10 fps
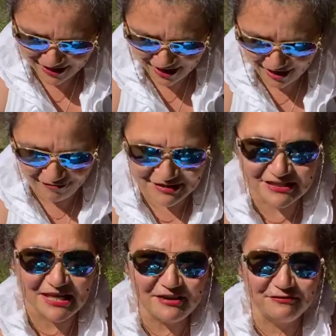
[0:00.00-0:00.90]
Have a
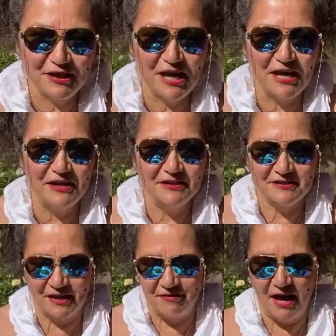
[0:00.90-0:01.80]
safe day.
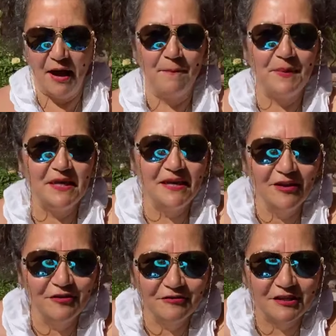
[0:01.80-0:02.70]
Have a happy,
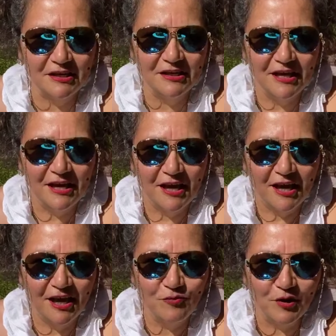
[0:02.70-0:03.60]
healthy,
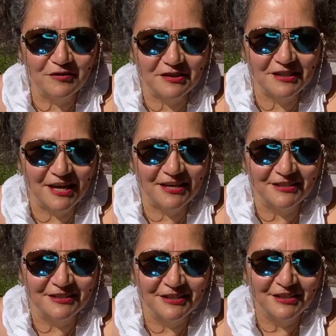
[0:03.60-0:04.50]
and wealthy day.
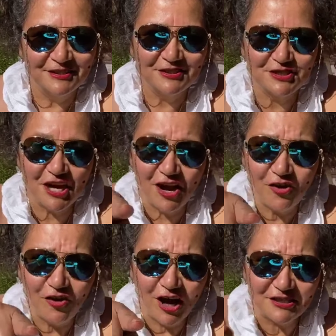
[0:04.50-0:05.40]

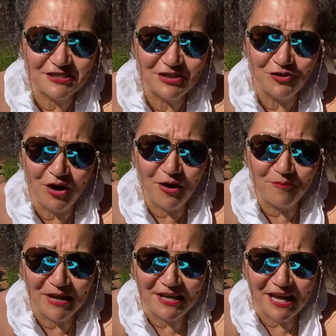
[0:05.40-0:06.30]
Ciao. I'll see you at
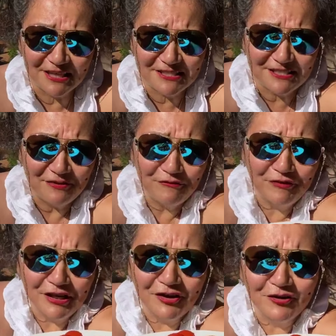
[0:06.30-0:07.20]
my next
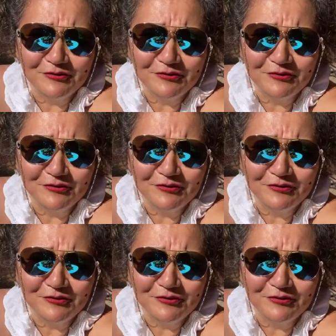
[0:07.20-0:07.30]
video.